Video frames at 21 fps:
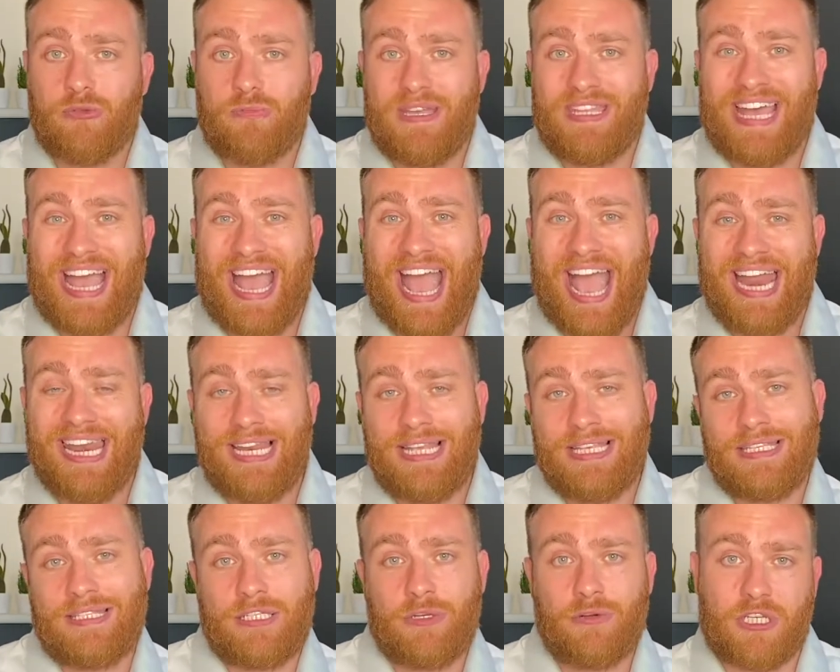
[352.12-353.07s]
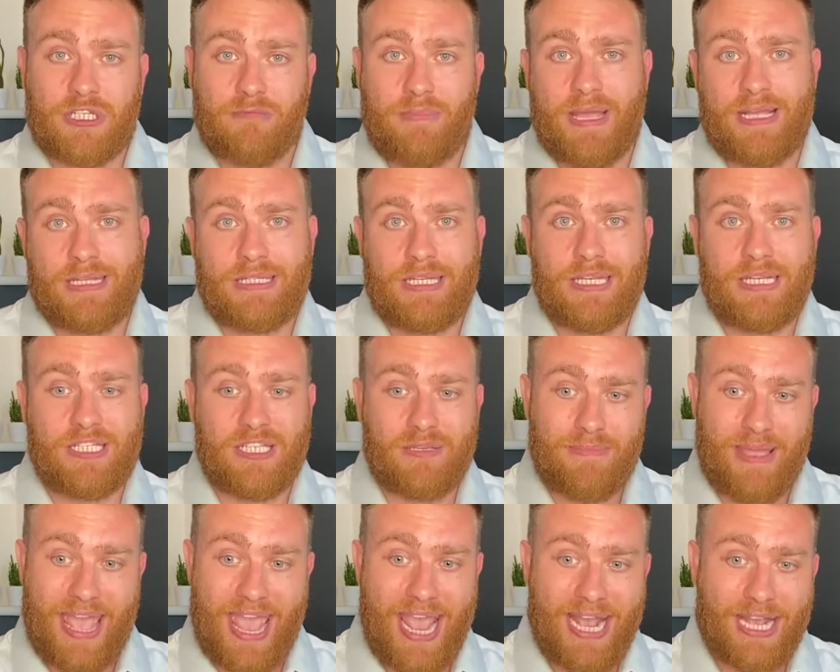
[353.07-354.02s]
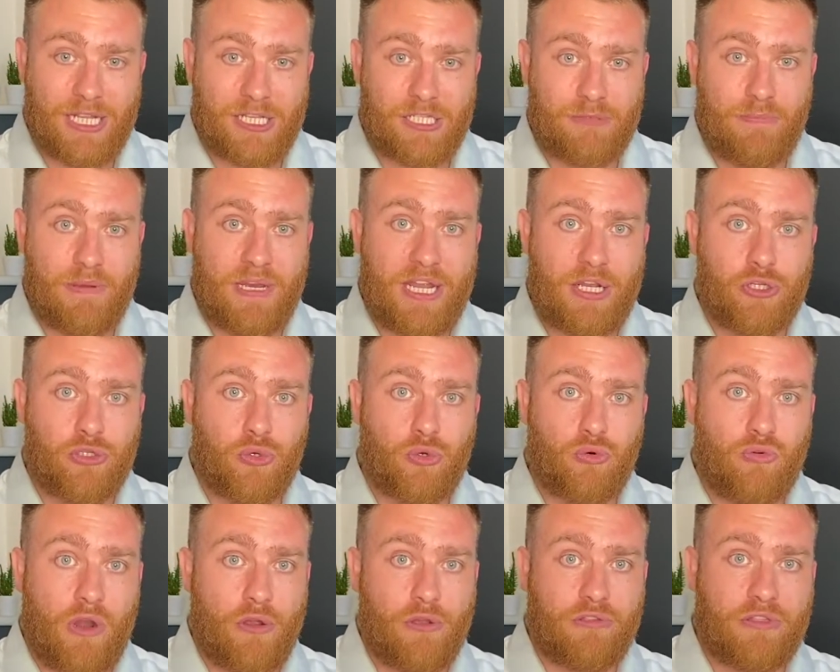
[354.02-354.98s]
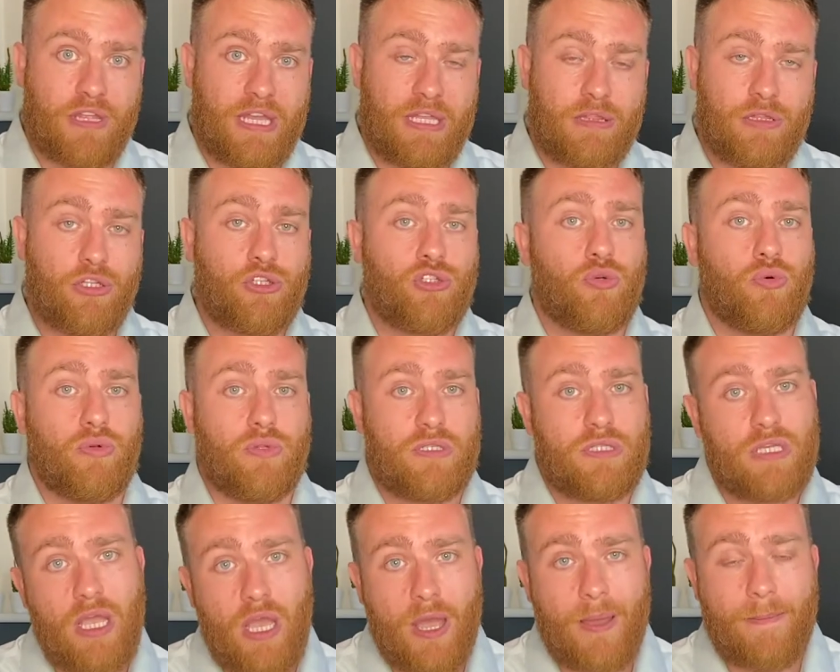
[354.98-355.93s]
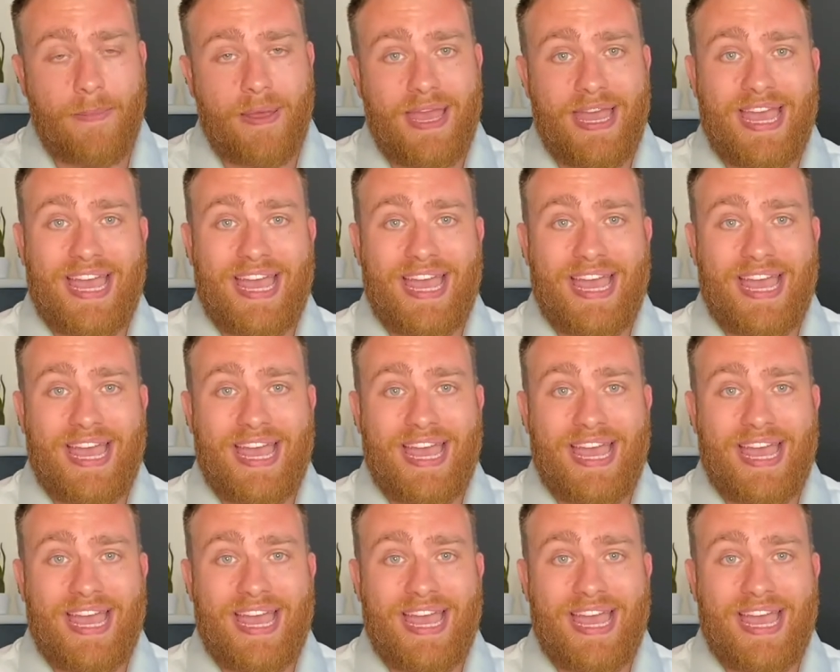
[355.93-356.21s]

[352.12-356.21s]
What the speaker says: me that analysts are expecting some exponential growth in the short term.